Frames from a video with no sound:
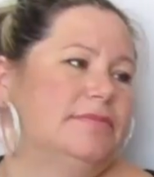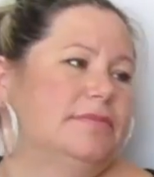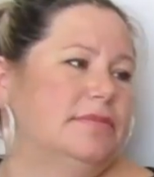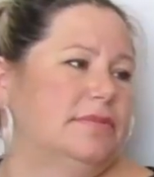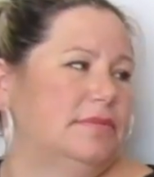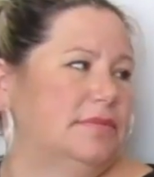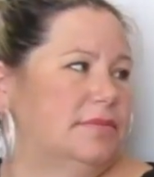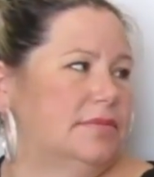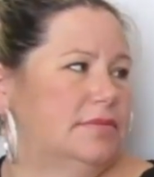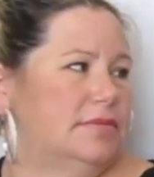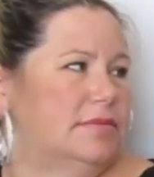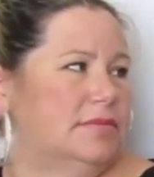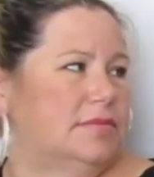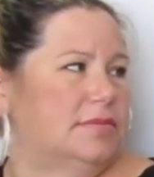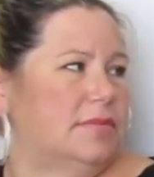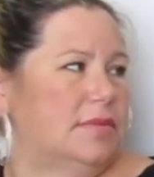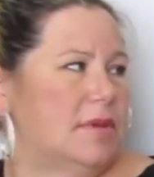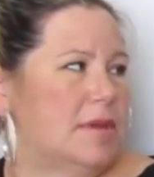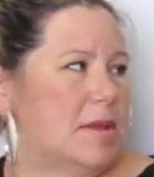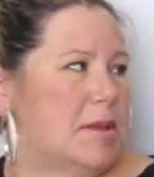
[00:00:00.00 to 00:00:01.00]

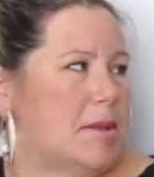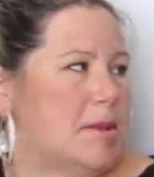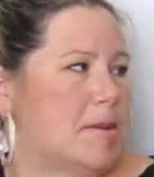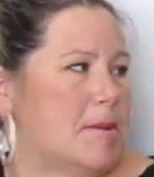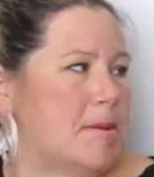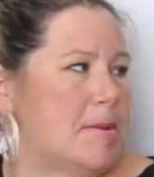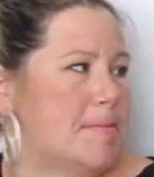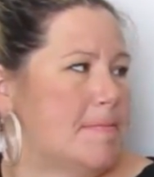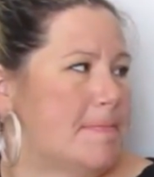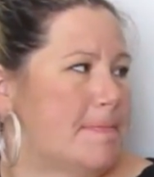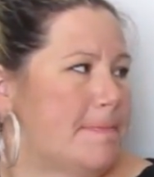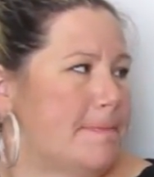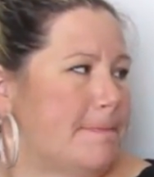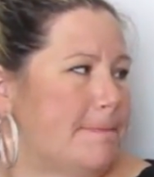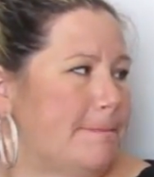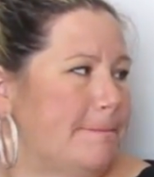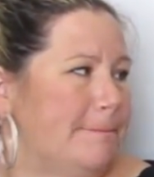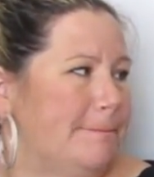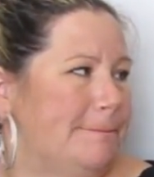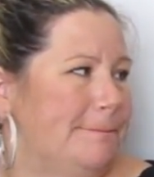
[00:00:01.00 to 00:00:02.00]

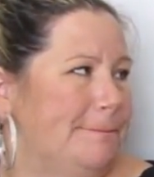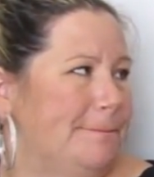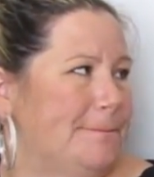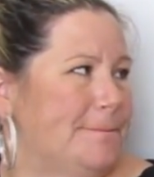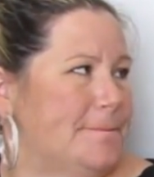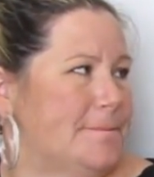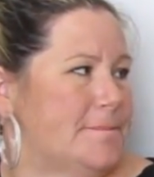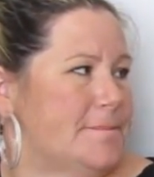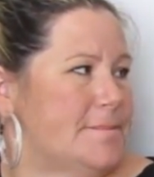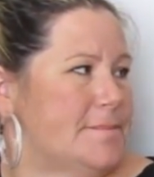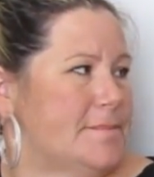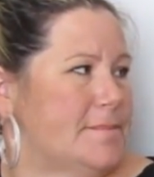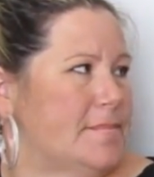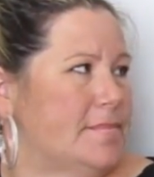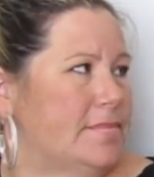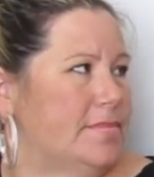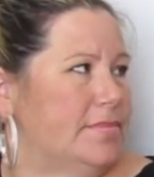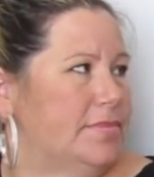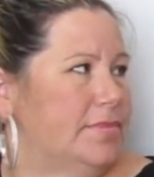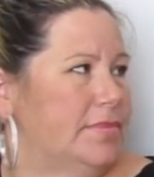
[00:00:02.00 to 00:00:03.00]

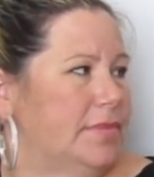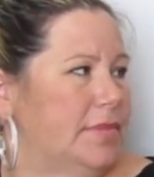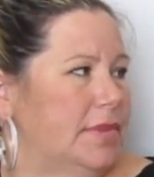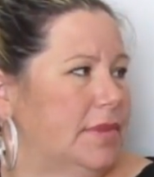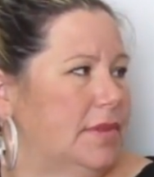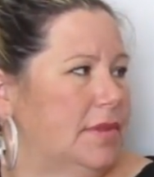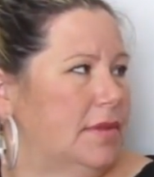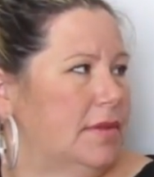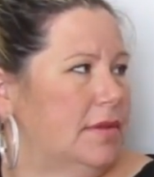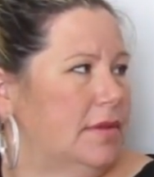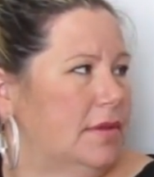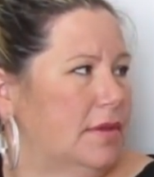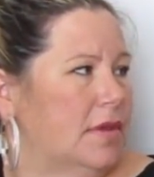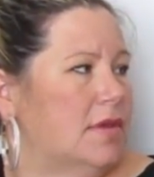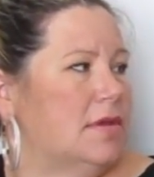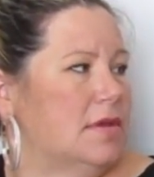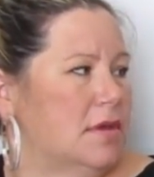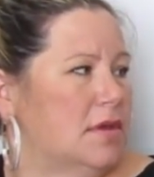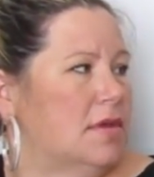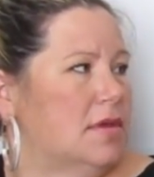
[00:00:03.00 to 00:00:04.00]

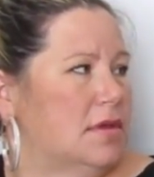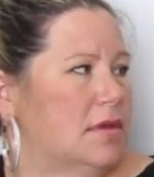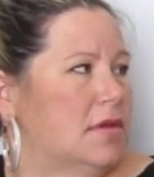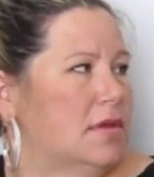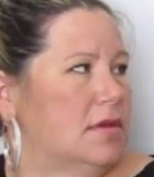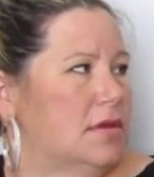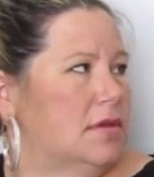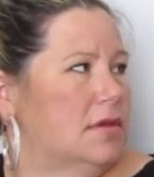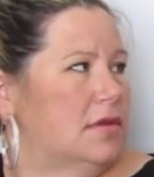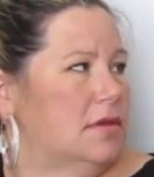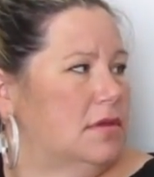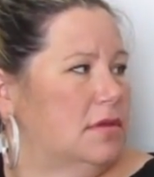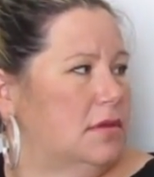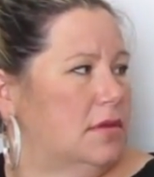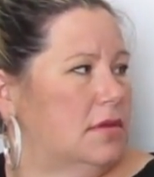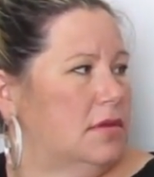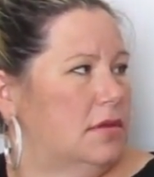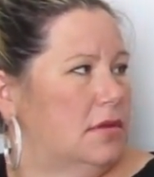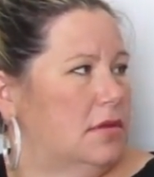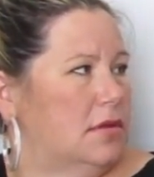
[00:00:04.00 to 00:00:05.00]

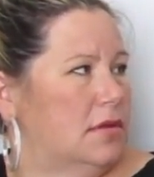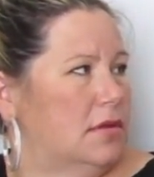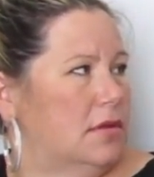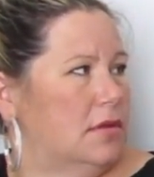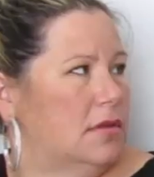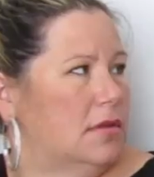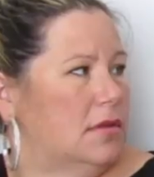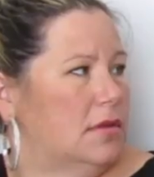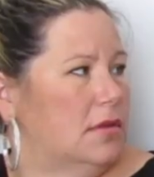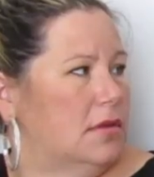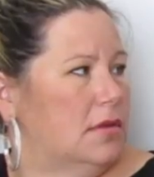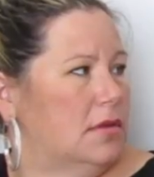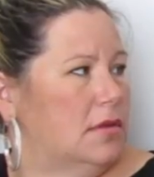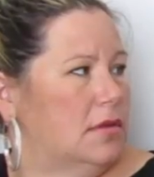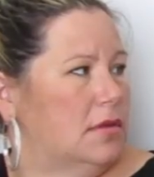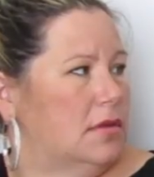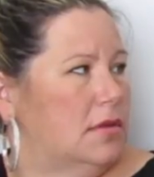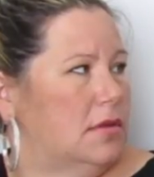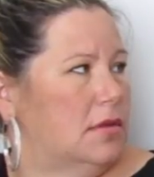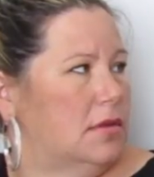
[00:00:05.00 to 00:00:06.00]

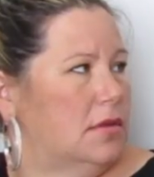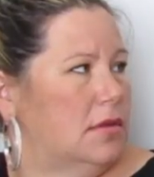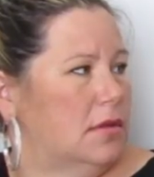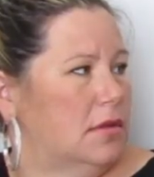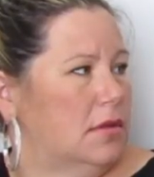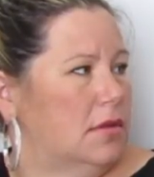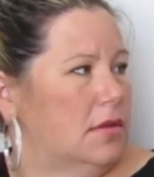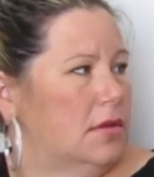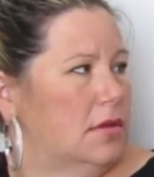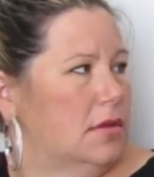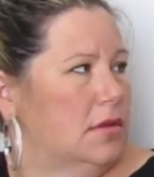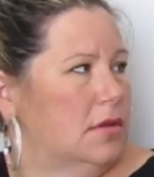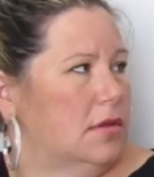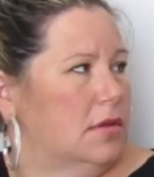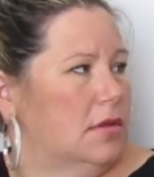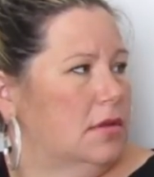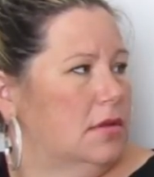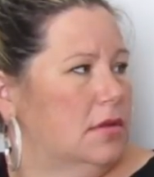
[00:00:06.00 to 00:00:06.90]
No words are spoken by the person on screen.